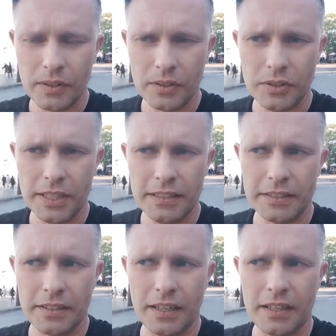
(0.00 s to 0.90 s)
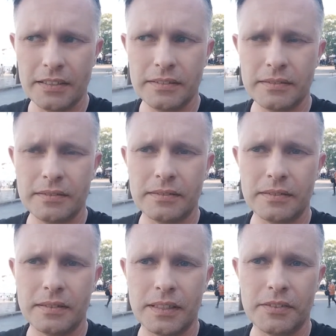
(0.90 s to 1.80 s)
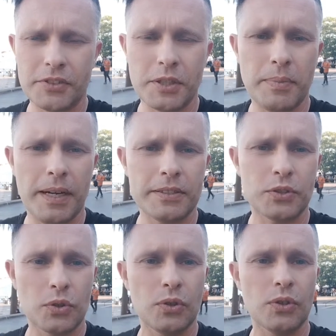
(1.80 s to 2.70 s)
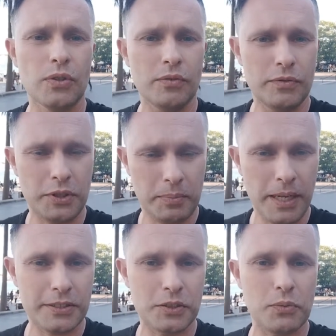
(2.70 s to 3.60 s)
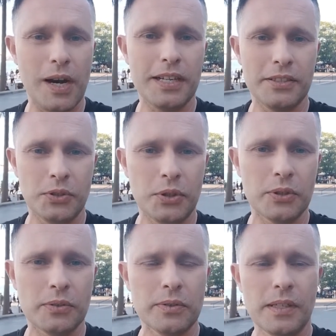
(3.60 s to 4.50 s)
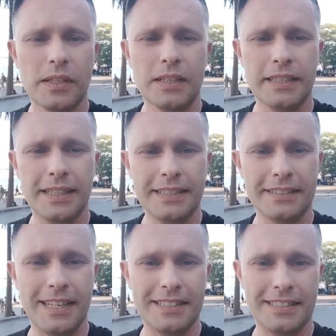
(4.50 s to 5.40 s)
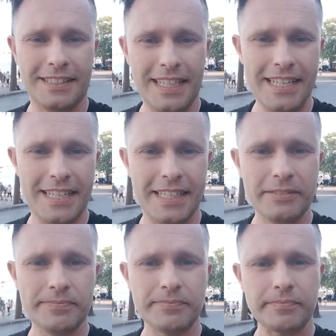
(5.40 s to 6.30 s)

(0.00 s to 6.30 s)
you need to start, if she passes 1 and 2, you need to start seeding